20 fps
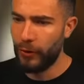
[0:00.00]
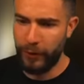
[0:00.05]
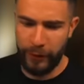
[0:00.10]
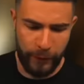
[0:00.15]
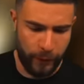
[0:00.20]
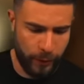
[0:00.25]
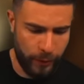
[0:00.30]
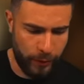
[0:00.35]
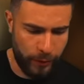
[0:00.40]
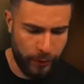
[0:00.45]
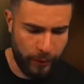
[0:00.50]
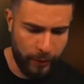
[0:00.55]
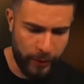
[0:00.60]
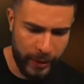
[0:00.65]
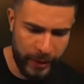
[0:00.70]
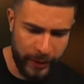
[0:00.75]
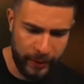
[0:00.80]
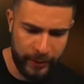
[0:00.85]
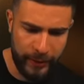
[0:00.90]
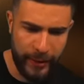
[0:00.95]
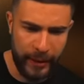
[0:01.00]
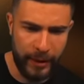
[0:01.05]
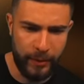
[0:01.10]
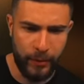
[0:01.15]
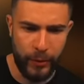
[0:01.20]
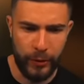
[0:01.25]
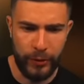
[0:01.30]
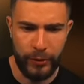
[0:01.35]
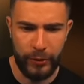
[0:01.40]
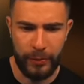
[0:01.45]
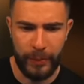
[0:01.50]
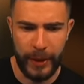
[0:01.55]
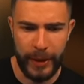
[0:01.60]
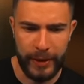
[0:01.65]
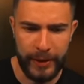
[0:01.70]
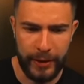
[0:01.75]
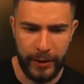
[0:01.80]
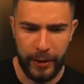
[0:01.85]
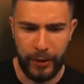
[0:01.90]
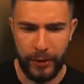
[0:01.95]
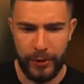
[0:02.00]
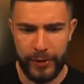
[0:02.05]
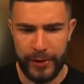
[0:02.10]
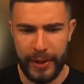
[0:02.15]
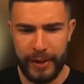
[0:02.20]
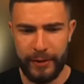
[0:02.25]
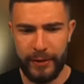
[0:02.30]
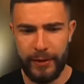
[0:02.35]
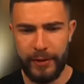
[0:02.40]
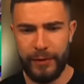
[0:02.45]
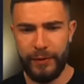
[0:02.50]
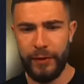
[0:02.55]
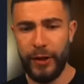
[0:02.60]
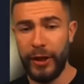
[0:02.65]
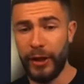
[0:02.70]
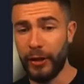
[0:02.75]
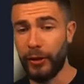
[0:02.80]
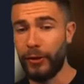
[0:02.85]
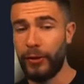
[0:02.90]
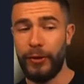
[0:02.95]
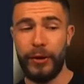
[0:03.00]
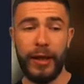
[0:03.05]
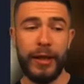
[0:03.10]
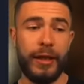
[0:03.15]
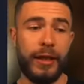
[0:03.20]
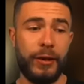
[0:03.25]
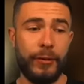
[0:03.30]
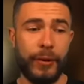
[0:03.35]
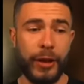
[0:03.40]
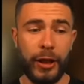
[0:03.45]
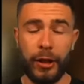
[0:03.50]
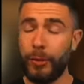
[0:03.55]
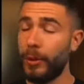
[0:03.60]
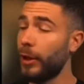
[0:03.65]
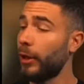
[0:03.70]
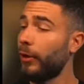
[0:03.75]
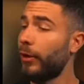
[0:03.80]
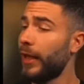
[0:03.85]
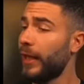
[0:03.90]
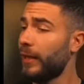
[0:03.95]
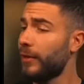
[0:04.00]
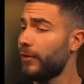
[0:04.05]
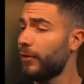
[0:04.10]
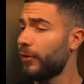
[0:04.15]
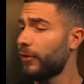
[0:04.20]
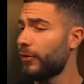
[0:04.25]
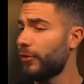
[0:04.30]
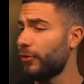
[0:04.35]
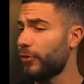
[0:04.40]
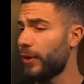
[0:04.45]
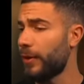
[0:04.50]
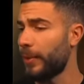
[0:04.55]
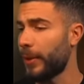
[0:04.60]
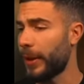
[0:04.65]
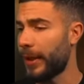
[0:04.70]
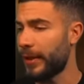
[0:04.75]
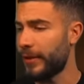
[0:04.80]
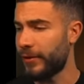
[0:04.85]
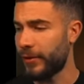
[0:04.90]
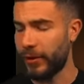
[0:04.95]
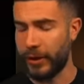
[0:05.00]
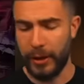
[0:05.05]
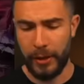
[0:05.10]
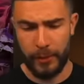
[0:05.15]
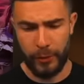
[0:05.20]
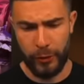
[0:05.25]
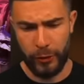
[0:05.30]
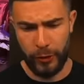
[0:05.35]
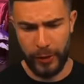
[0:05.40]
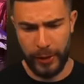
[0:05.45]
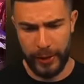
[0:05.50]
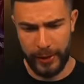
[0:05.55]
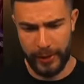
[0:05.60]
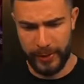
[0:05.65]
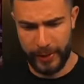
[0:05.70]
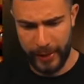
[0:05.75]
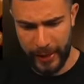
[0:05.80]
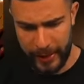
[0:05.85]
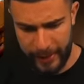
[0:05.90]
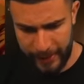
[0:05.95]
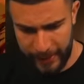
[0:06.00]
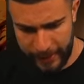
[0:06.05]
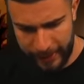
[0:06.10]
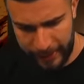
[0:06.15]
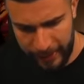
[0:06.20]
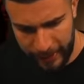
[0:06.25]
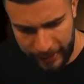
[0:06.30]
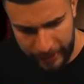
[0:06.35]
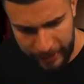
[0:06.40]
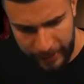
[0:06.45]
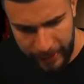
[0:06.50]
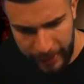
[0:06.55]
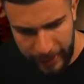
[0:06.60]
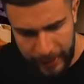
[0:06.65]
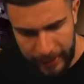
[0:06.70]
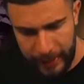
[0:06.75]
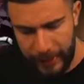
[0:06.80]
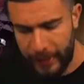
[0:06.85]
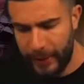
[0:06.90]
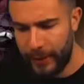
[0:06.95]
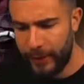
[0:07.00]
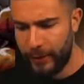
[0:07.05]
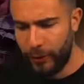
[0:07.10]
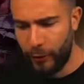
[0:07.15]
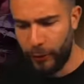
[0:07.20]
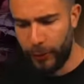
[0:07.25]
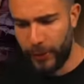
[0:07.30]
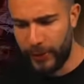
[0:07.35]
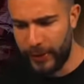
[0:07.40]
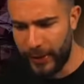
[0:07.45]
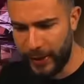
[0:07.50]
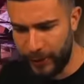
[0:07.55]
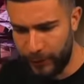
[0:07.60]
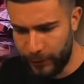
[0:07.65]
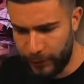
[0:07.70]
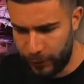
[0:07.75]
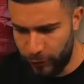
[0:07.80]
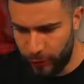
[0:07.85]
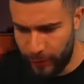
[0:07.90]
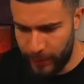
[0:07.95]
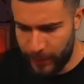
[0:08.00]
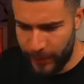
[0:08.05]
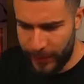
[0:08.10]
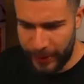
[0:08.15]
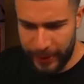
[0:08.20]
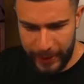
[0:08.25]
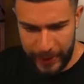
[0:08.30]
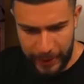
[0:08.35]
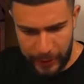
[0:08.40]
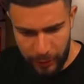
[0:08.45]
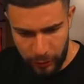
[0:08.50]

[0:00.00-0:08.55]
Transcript: for the Wild Gang bonus buys to close out this video. And then we're gonna be going into a stream, guys. So come join us. As I said, don't miss out on streams. Connect